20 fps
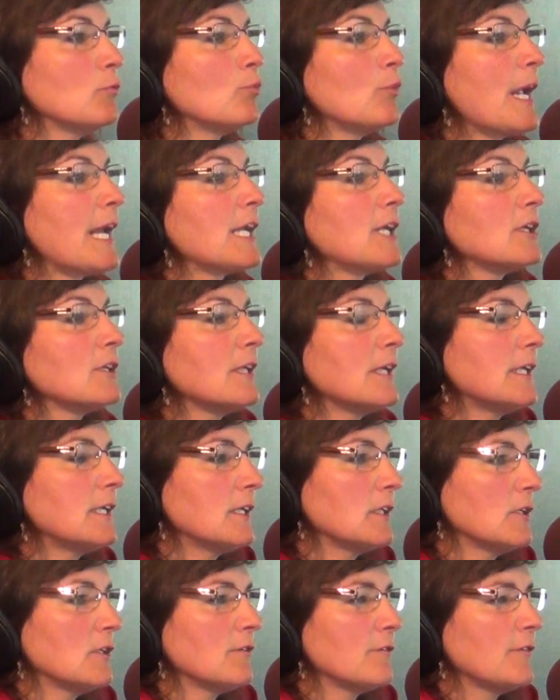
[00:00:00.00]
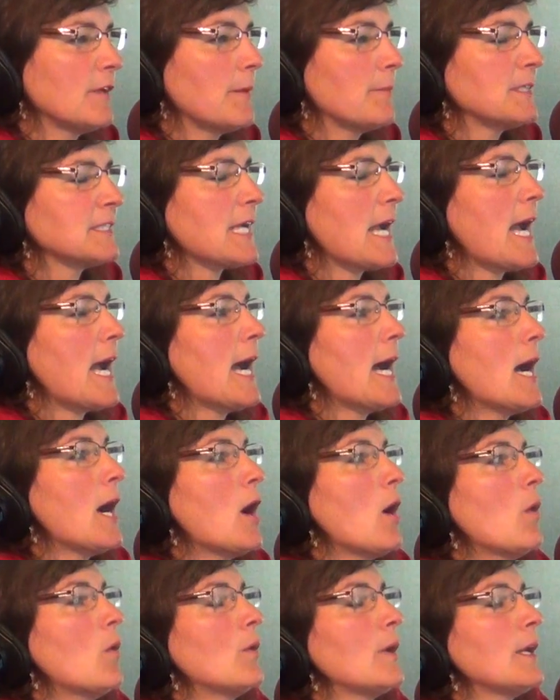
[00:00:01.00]
regulating their families.
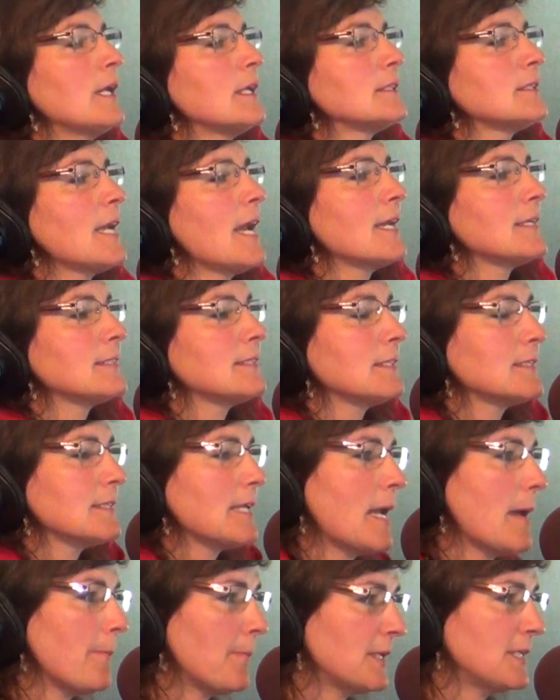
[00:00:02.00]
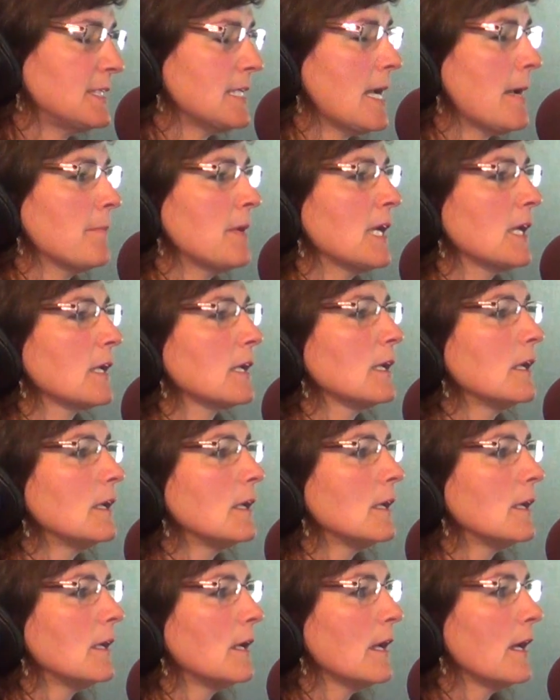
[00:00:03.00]
How has this epidemic
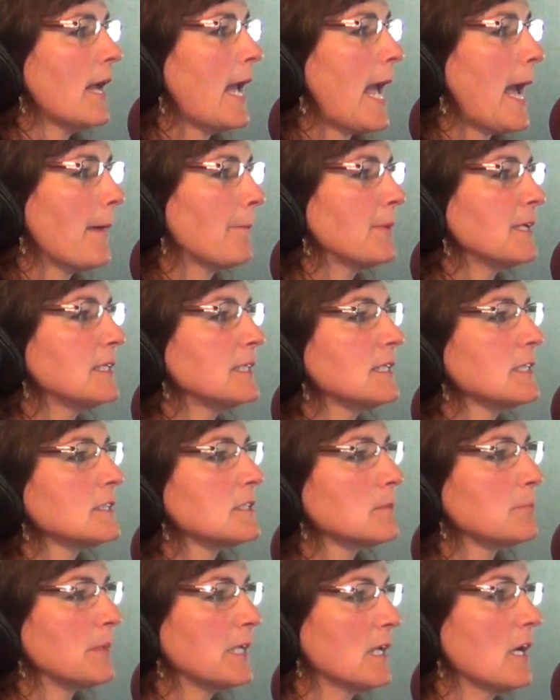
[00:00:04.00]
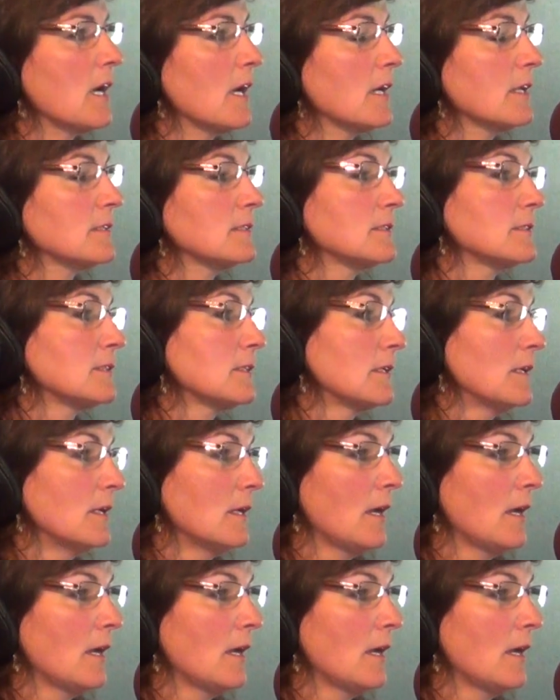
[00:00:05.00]
happened? It's because